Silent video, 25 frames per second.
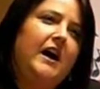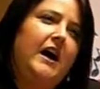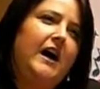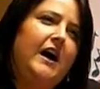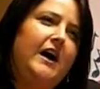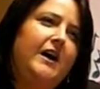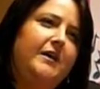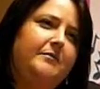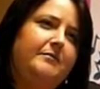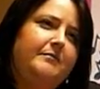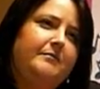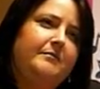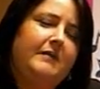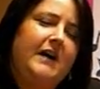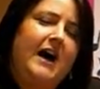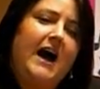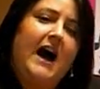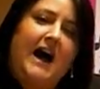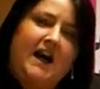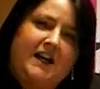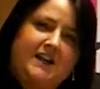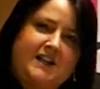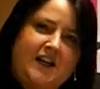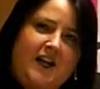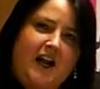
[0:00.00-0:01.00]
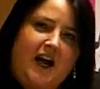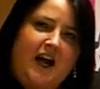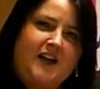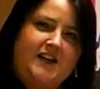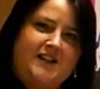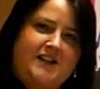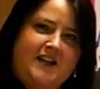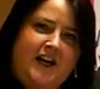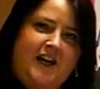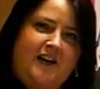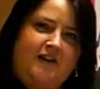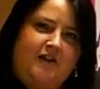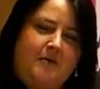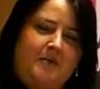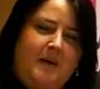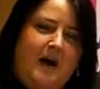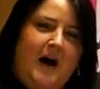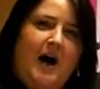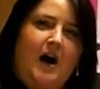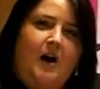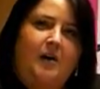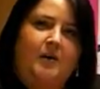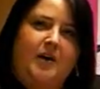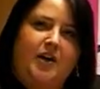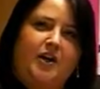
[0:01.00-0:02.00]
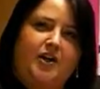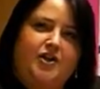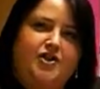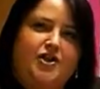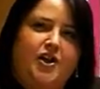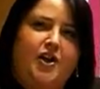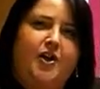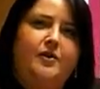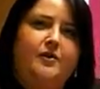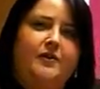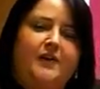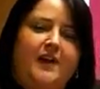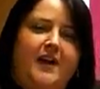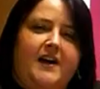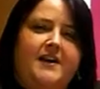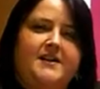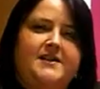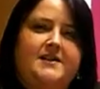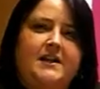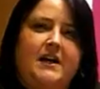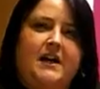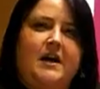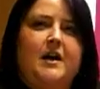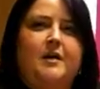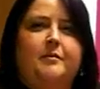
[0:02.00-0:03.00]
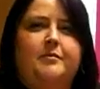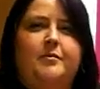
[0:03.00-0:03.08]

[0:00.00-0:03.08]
I had an idea about how I could do this,